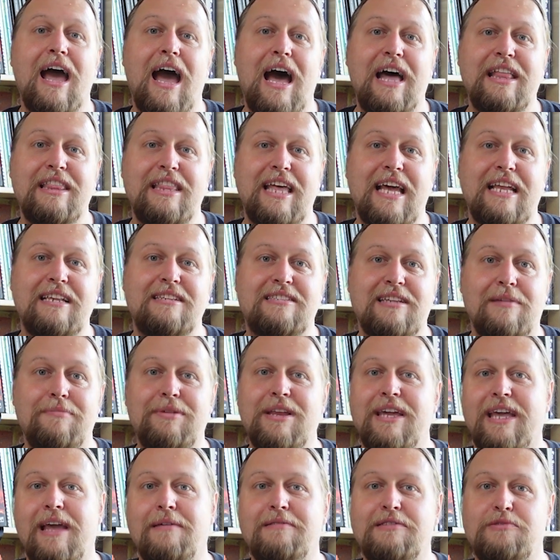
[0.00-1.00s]
And then
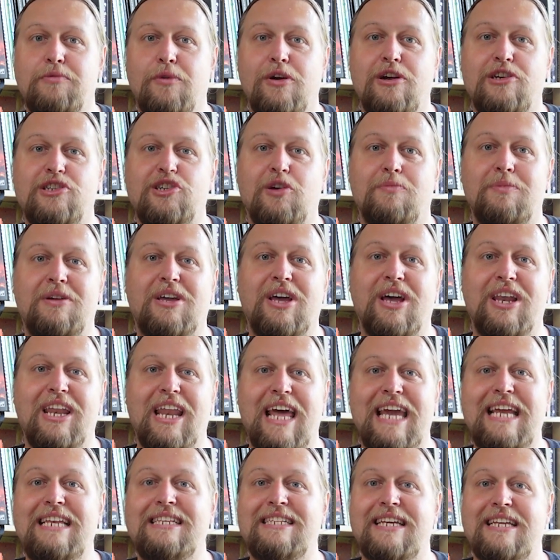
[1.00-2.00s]
somebody at Games Workshop
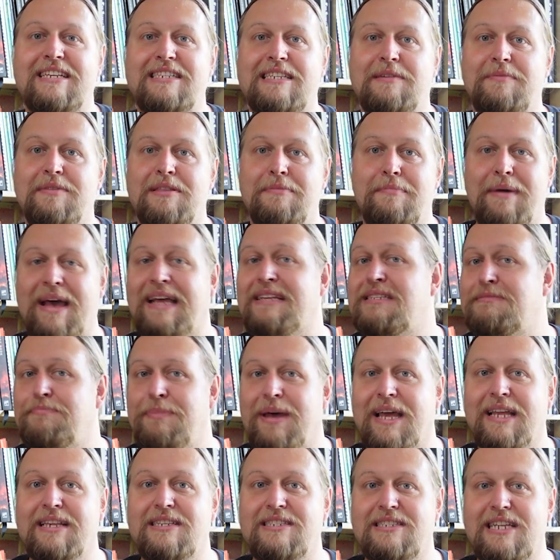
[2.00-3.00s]
collated some of the best
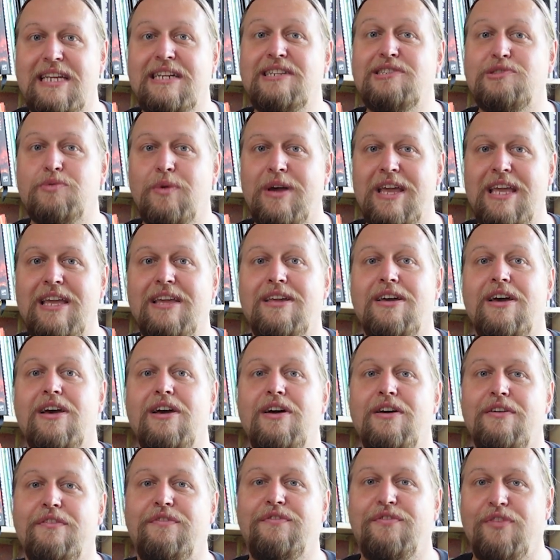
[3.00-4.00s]
bits each week
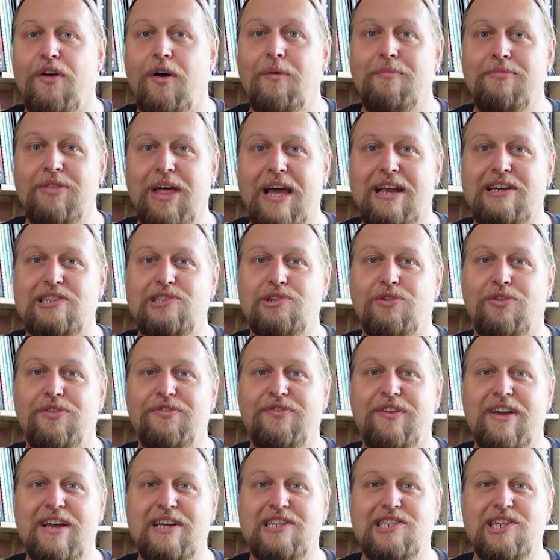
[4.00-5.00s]
from that
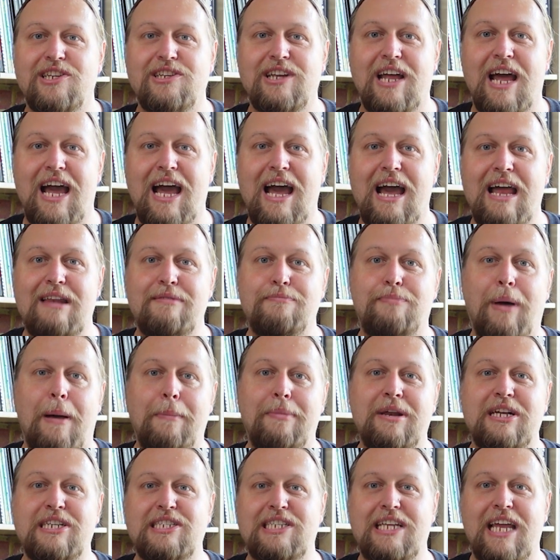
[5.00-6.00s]
short fiction and
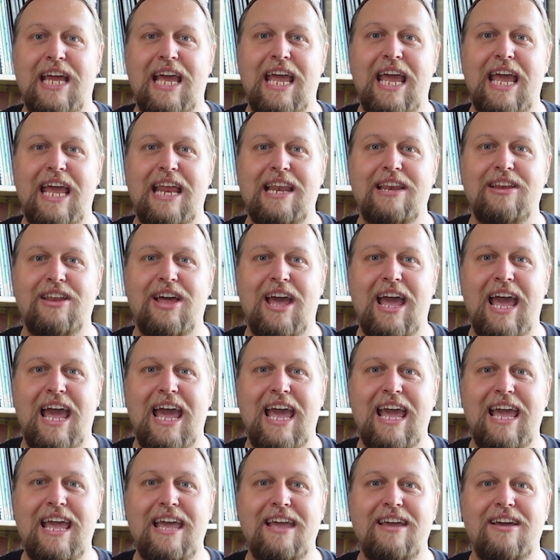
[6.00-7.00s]
published it in
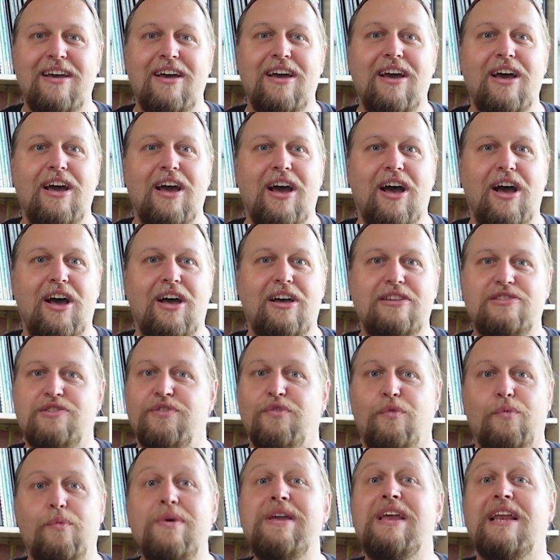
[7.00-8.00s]
a sort
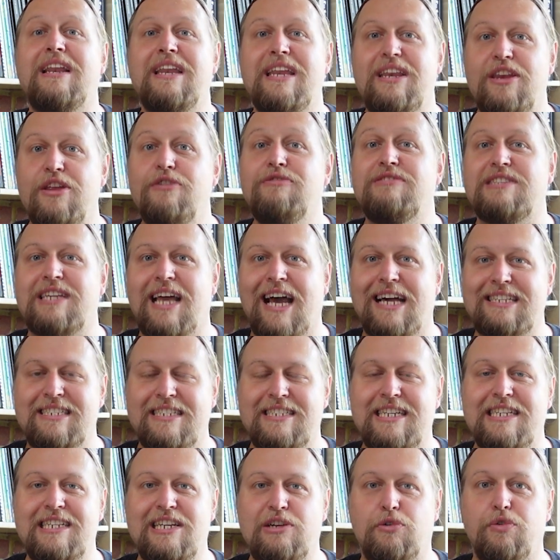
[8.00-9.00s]
of weekly newscast
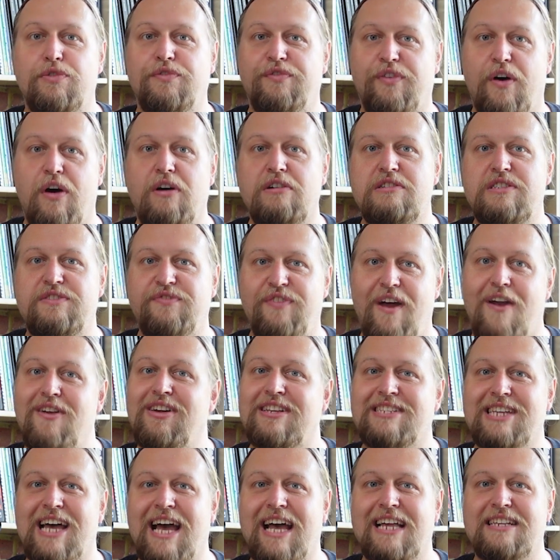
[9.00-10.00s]
essentially called Vox
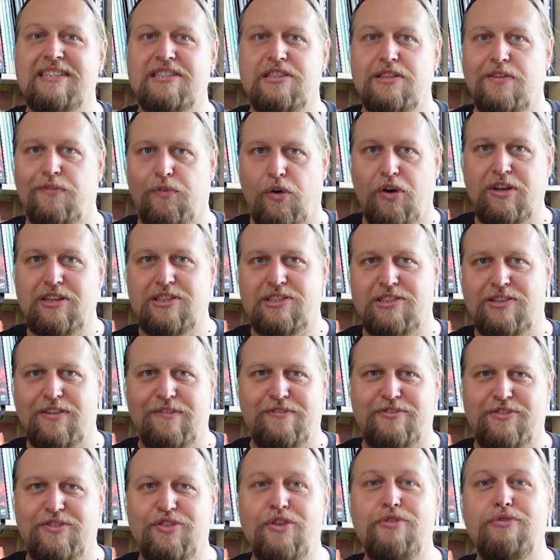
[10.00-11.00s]
Veritas, the voice
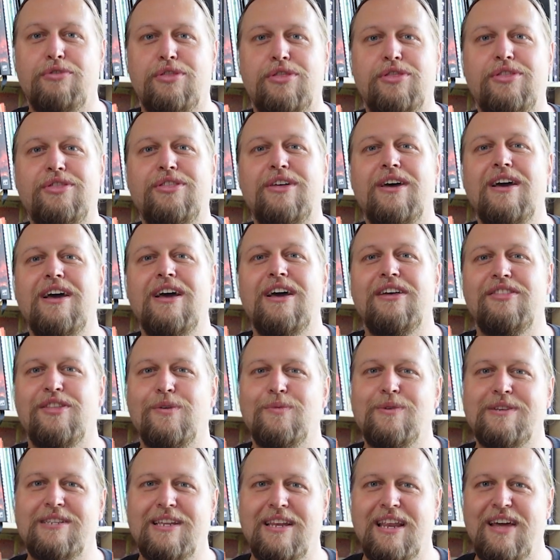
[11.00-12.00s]
of truth,
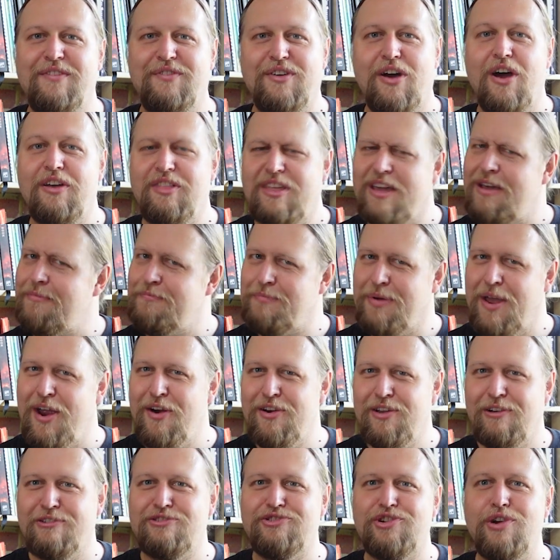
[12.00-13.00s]
that would deliver the
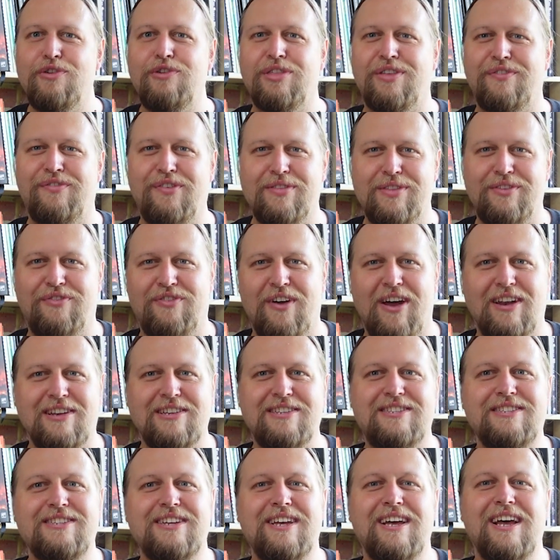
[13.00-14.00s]
imperial truth from the
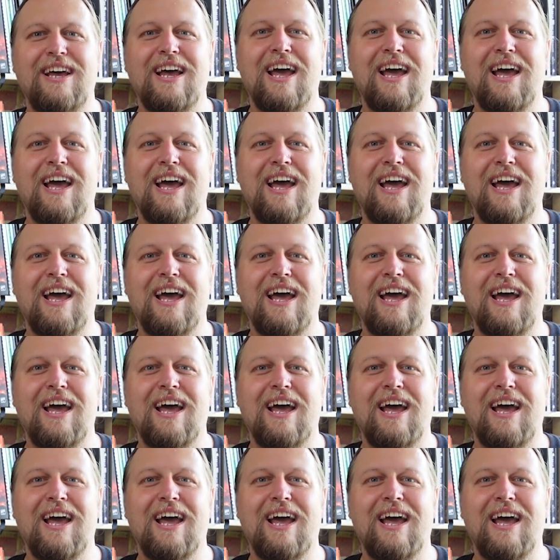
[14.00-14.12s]
front.